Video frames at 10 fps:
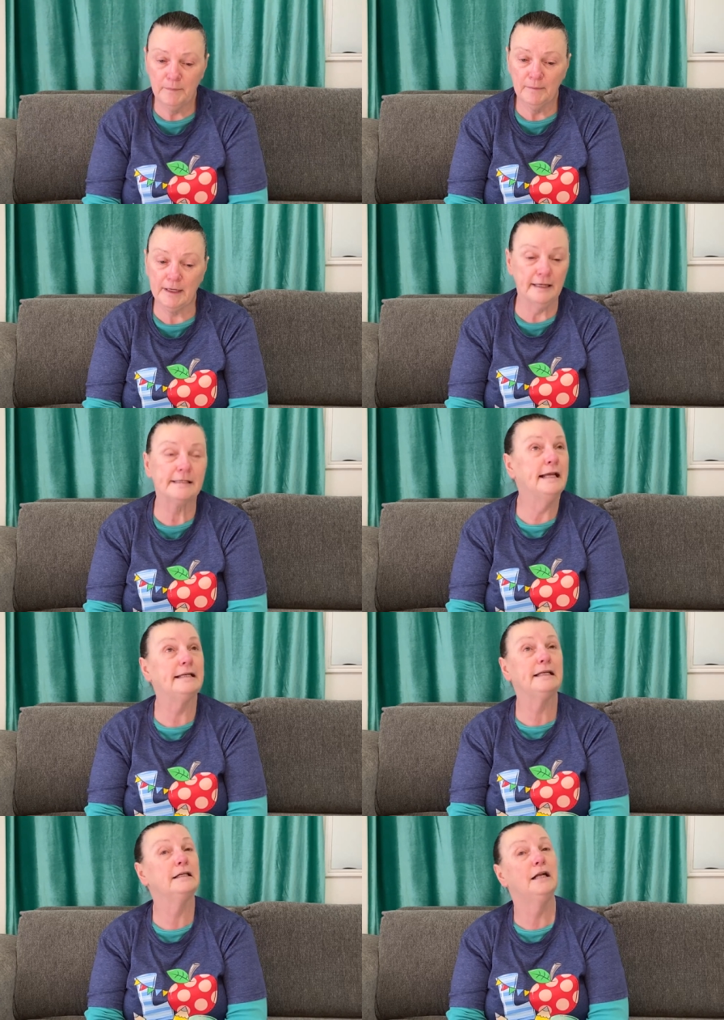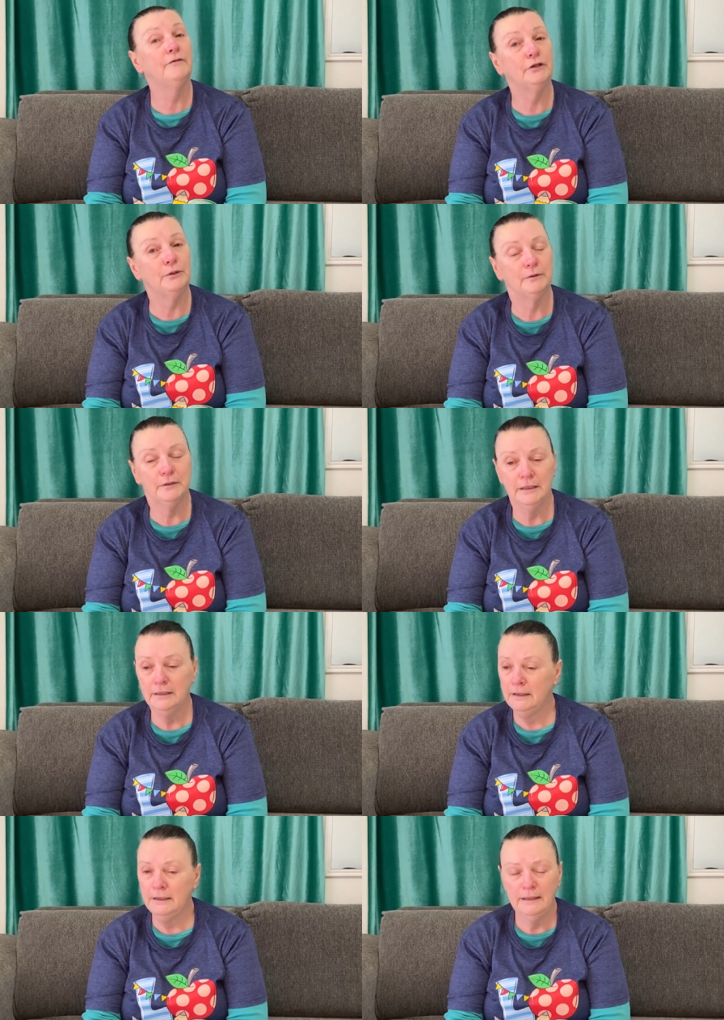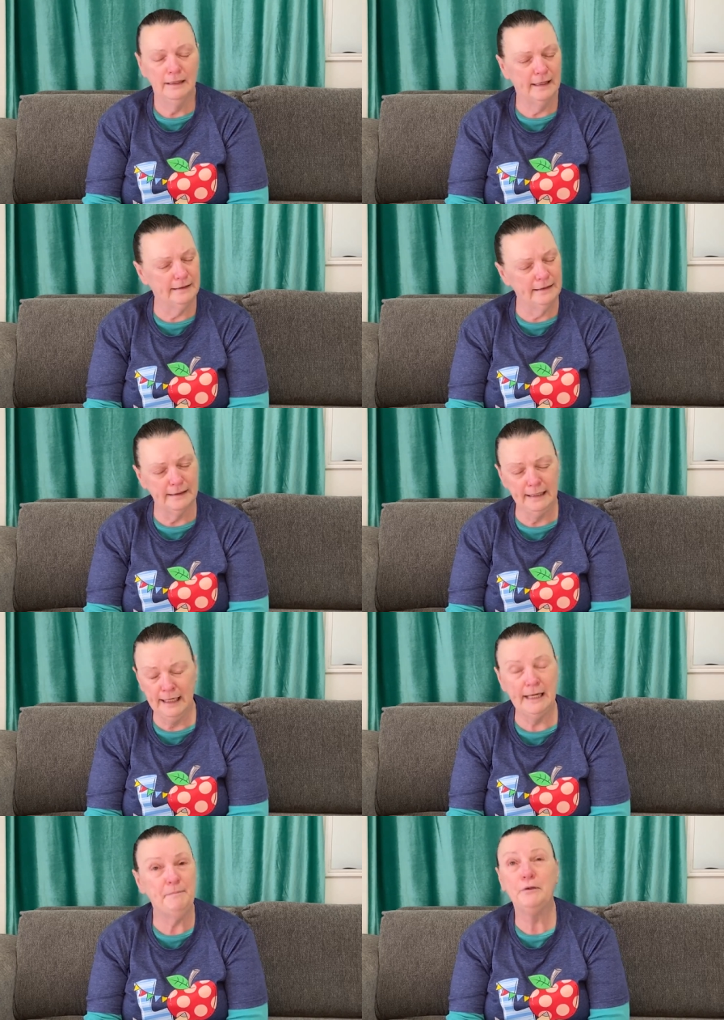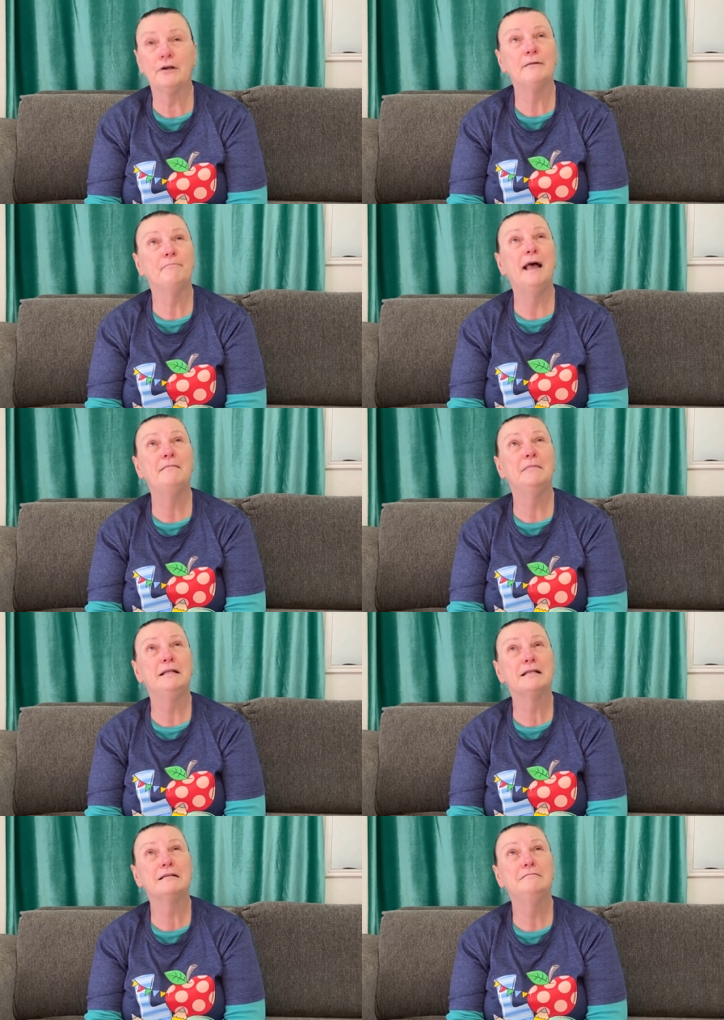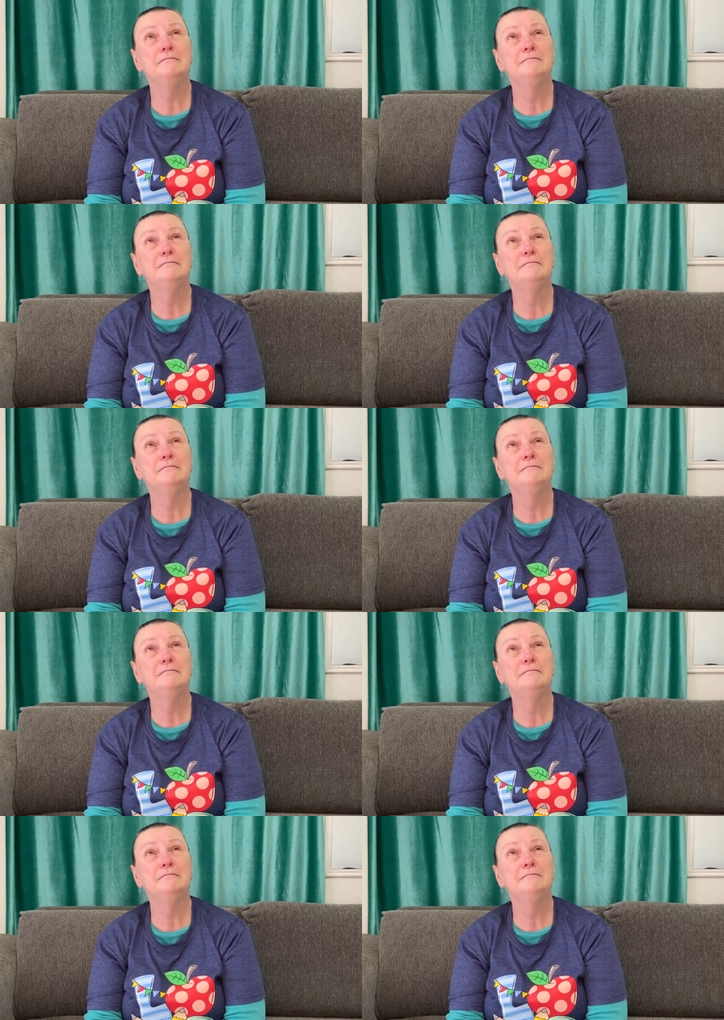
because they didn't love you and didn't keep your commandments